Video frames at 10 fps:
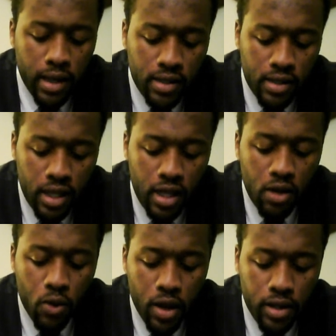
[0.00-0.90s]
see
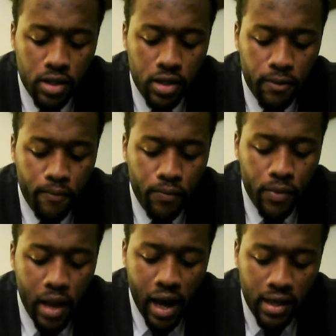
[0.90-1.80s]
what's
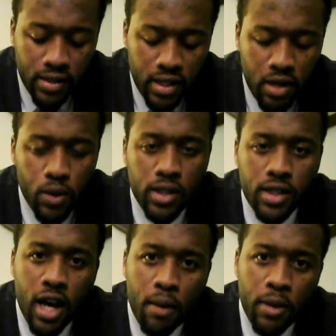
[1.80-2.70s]

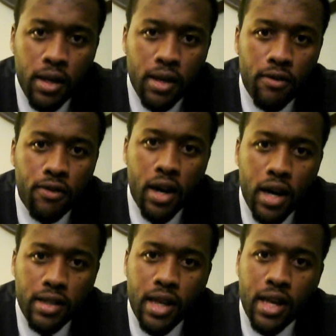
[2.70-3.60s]
coming for
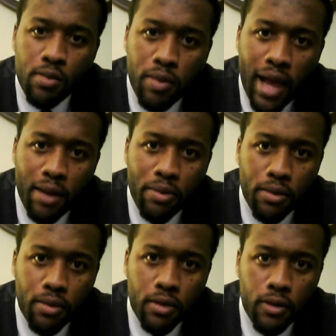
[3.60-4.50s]
us as black
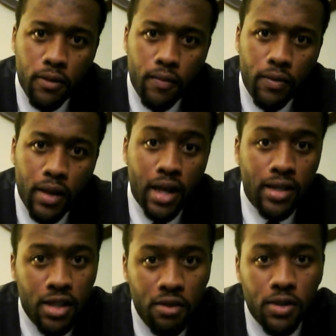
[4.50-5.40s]
people, and I
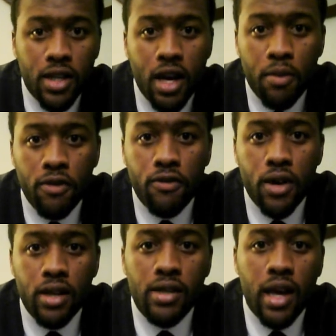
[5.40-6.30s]
see what's coming
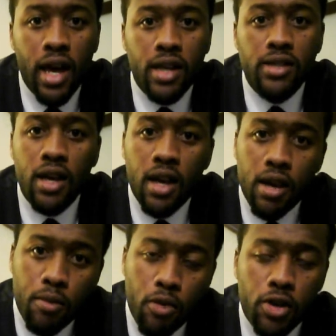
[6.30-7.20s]
for us as
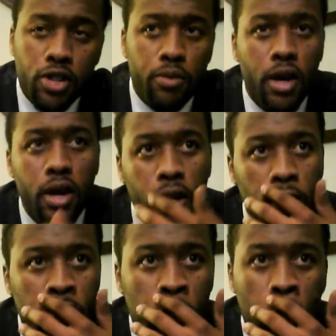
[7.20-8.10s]
Moorish
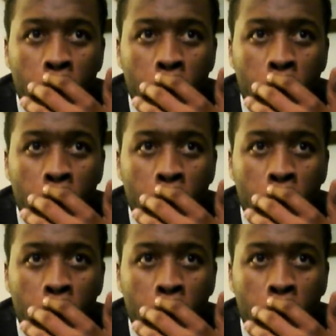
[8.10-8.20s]
Americans.